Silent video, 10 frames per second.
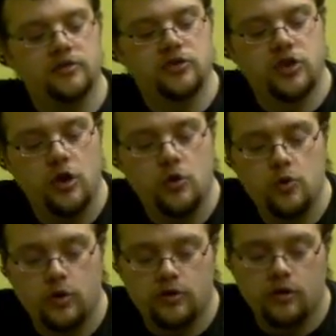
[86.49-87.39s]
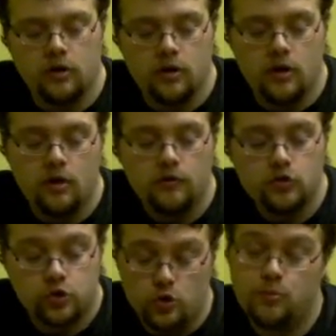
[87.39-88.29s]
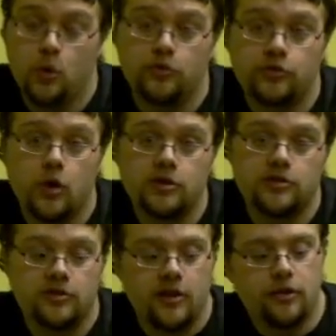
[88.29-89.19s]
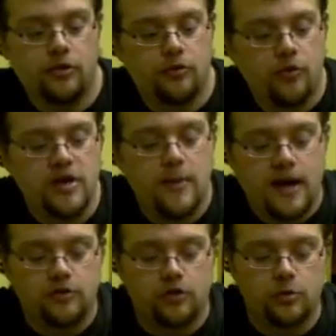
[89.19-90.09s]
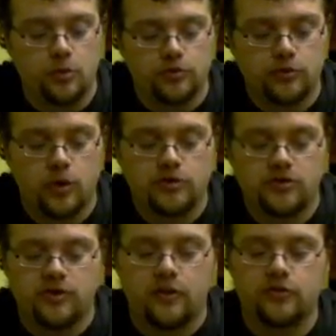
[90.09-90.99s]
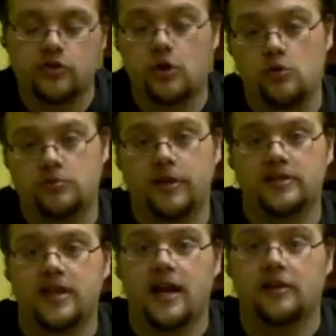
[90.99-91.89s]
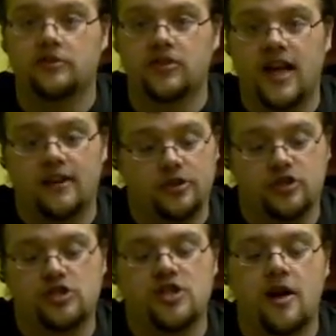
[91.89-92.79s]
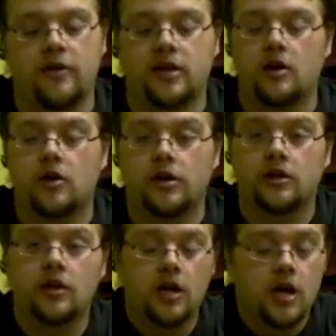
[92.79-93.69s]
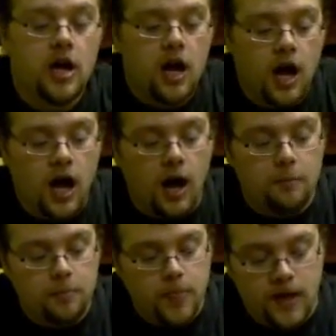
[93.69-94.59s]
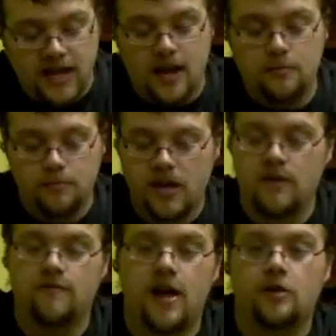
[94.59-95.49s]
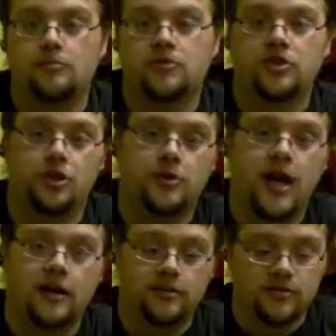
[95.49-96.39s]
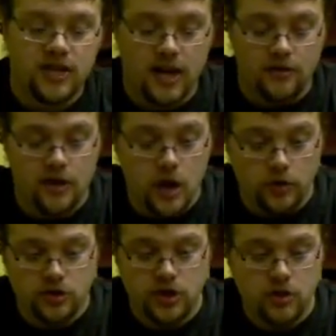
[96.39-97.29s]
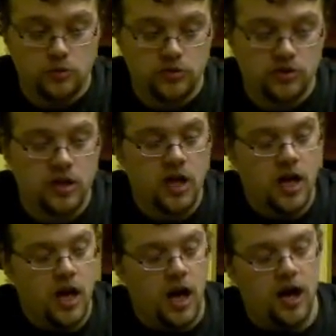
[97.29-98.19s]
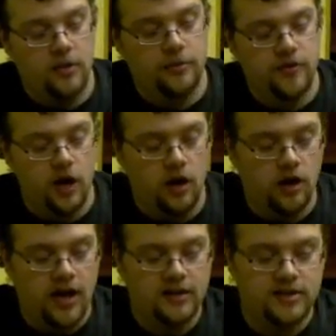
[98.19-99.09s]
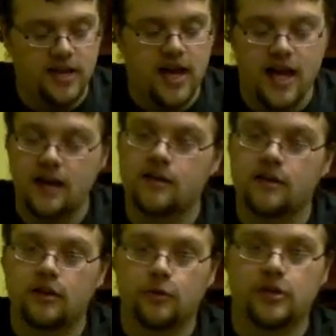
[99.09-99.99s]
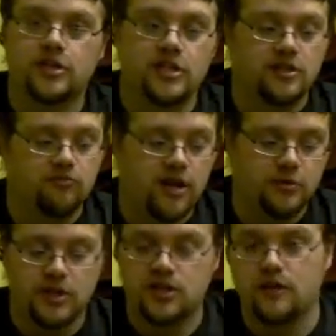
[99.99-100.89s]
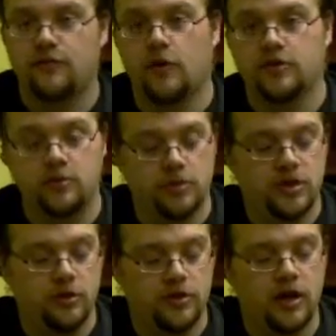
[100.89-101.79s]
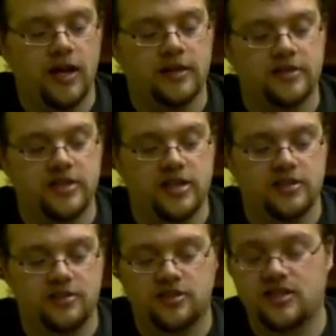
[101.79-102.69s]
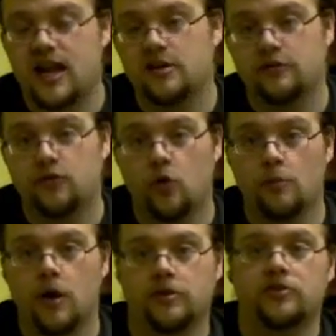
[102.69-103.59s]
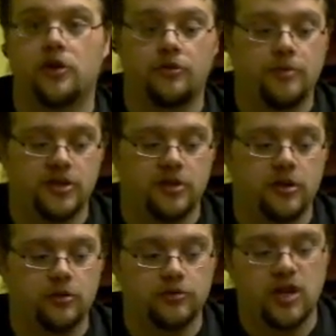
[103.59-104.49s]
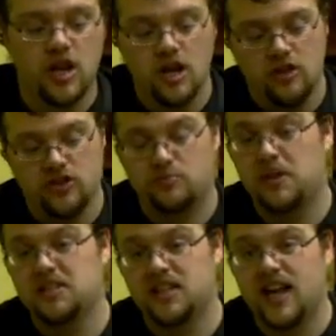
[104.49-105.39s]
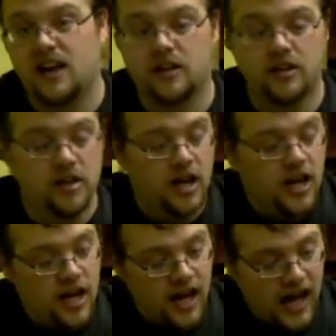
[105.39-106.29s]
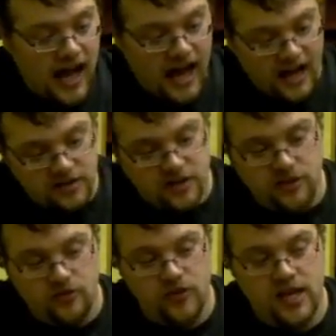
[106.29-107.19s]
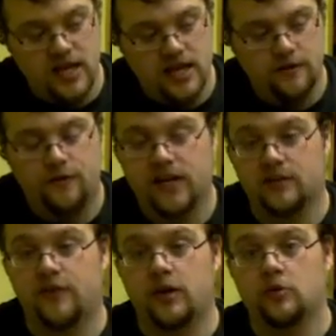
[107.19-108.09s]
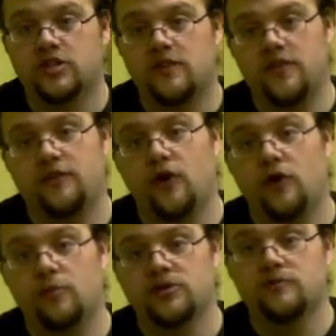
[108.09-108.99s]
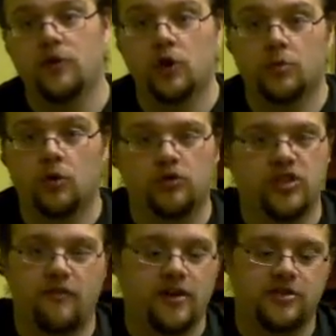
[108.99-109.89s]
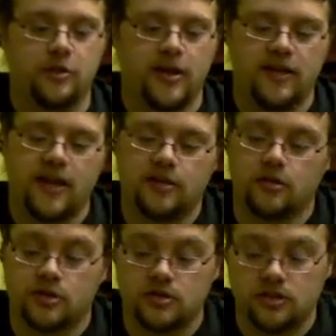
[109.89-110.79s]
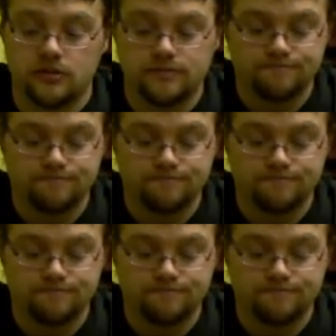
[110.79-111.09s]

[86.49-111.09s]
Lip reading: 2 Trueborn squads, and they're 3-man Trueborn squads. They've got 2 splinter cannons and just a generic guy. Again, in Venoms, 2 cannons and the Night Shields. Then we've got our anti-air, which is Razor Wing jet fighter with 2 Dark Lances, the standard 4 monoside missiles, splinter cannon, and the flicker field to give it the 5+ invulnerables. It never has to do any of that dodging stuff.